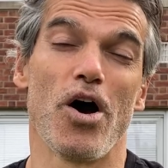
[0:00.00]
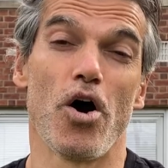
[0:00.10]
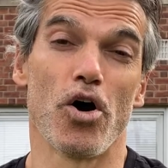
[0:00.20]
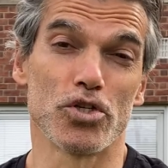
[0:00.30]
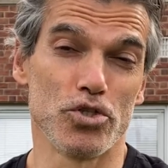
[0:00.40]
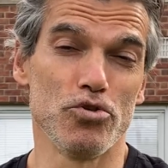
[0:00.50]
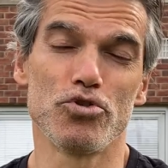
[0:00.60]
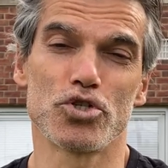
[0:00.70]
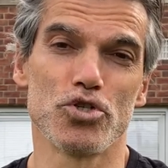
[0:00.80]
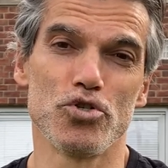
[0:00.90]
on
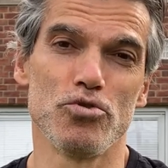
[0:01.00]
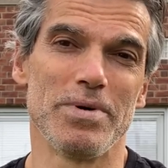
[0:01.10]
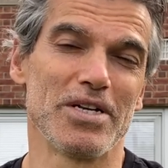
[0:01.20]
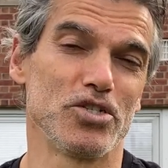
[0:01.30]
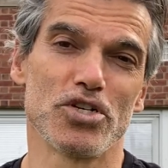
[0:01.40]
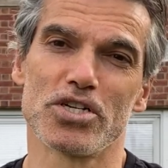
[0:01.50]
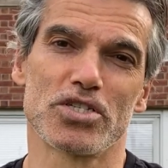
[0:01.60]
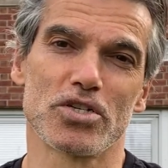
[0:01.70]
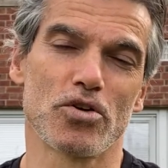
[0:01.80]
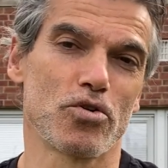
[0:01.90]
YouTube. Just